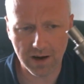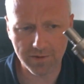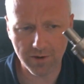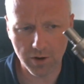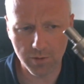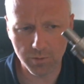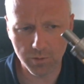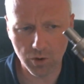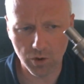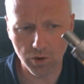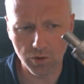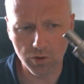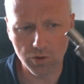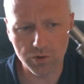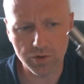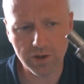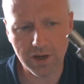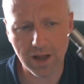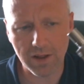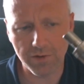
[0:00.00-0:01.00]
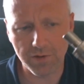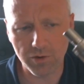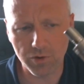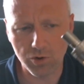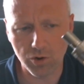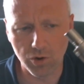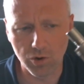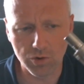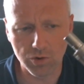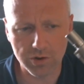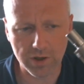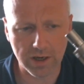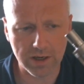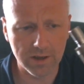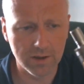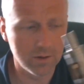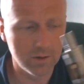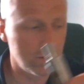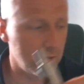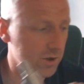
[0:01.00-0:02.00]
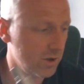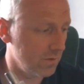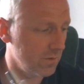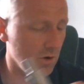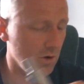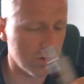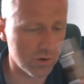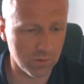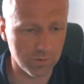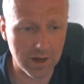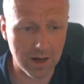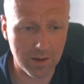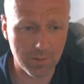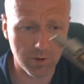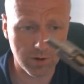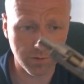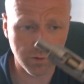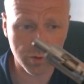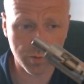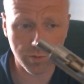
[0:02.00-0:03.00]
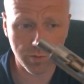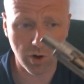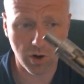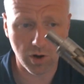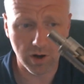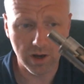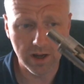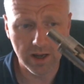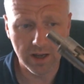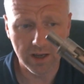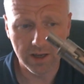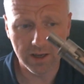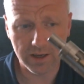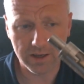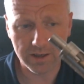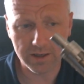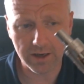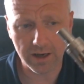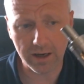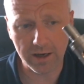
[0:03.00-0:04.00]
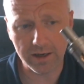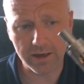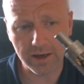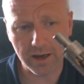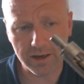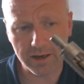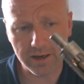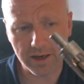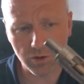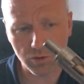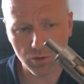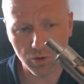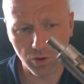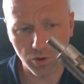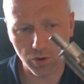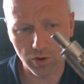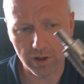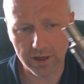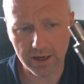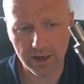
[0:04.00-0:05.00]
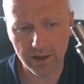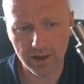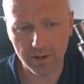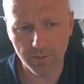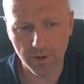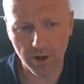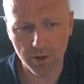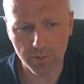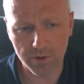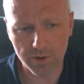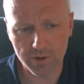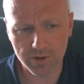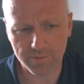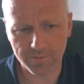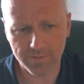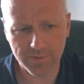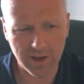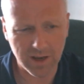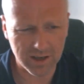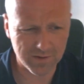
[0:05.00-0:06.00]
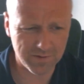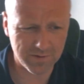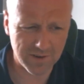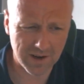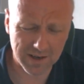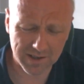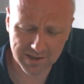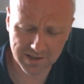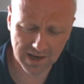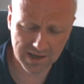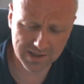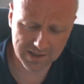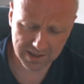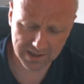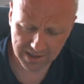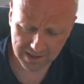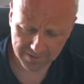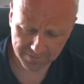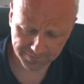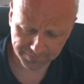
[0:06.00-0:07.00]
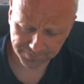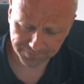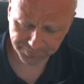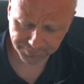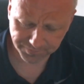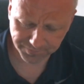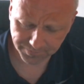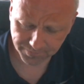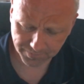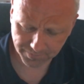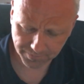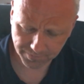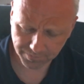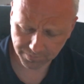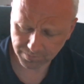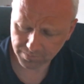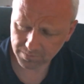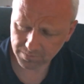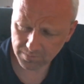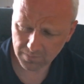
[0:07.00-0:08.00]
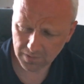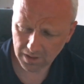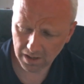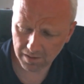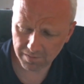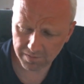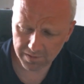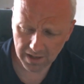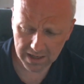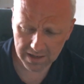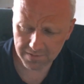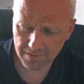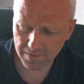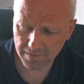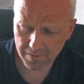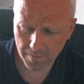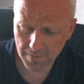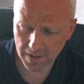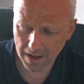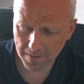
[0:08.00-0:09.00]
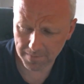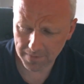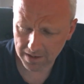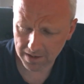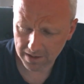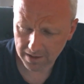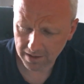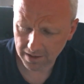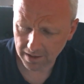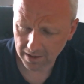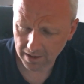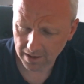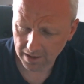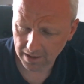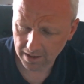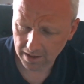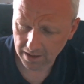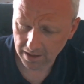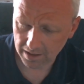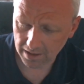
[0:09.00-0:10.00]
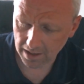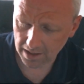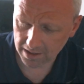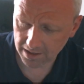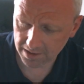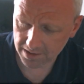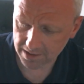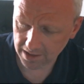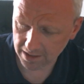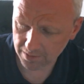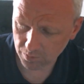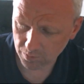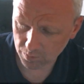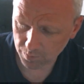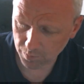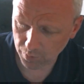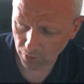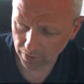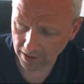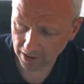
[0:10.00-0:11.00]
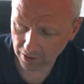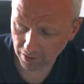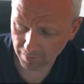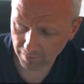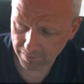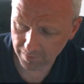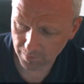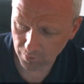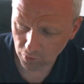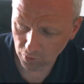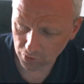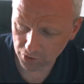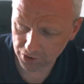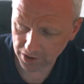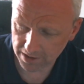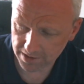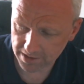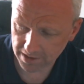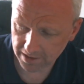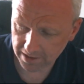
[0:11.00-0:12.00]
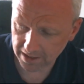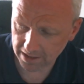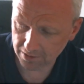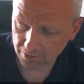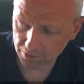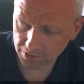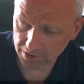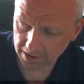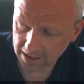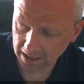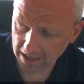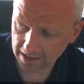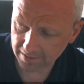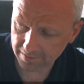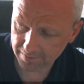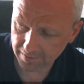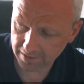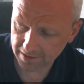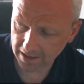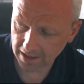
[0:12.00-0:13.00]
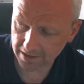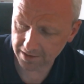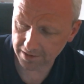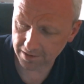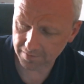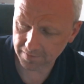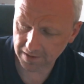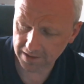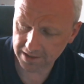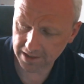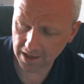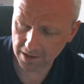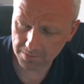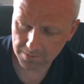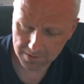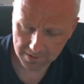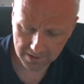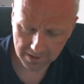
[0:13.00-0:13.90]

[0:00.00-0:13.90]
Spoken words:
ohm coils, cancel coils in, which I've got some there, but I've just got a nickel coil in here at the moment, is fantastic flavour from them. And like I said, we'll put that on for more shits and giggles again for the end of the video.